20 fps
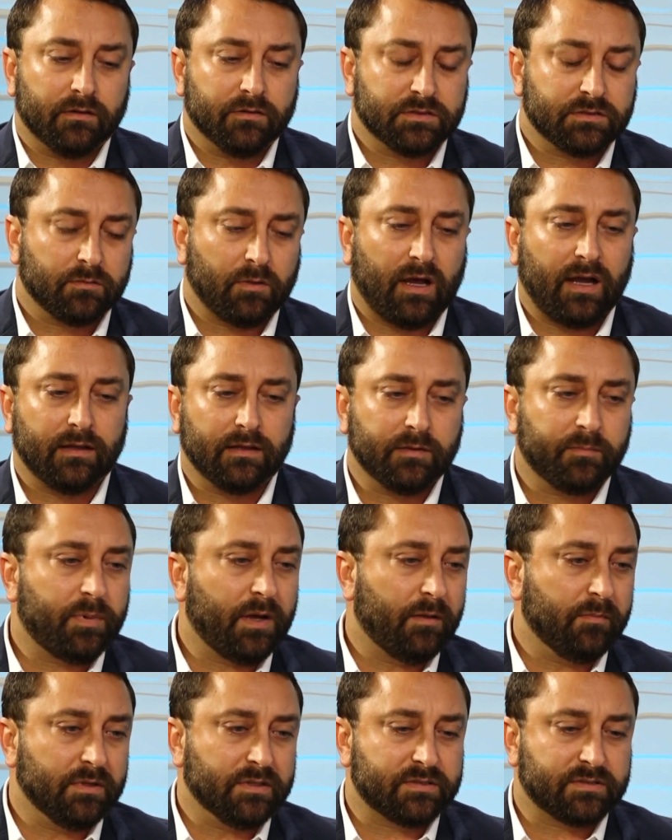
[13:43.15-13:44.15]
It was a highly
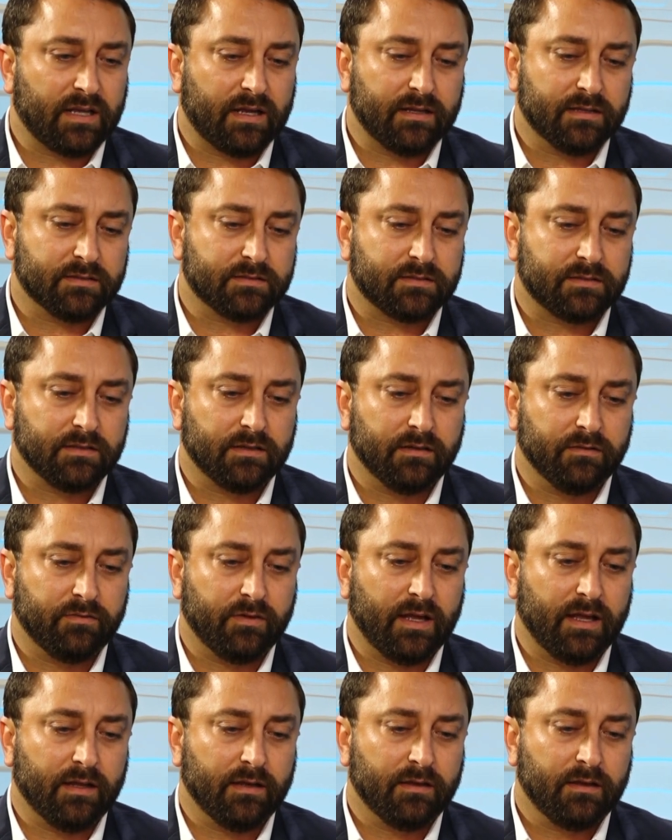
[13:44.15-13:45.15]
publicized
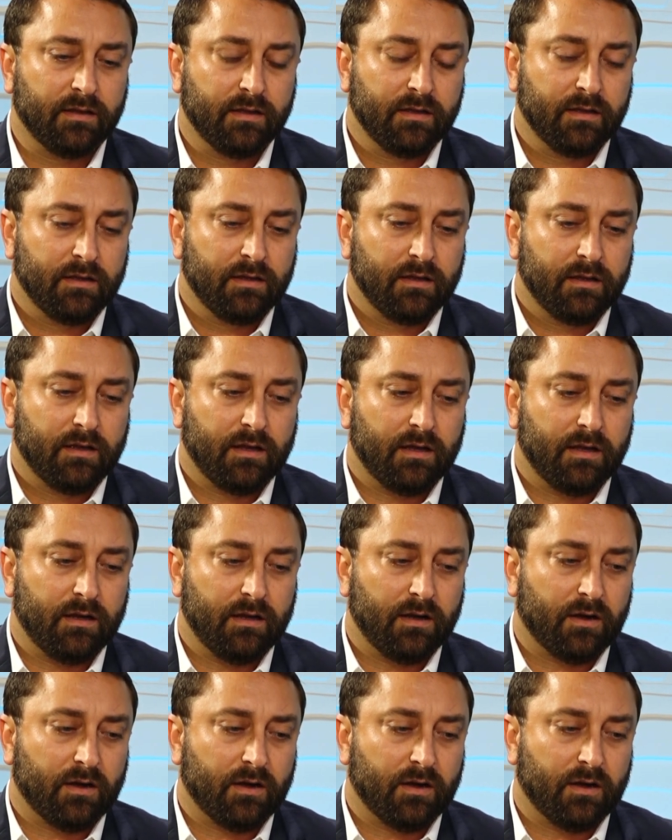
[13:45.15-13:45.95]
event, an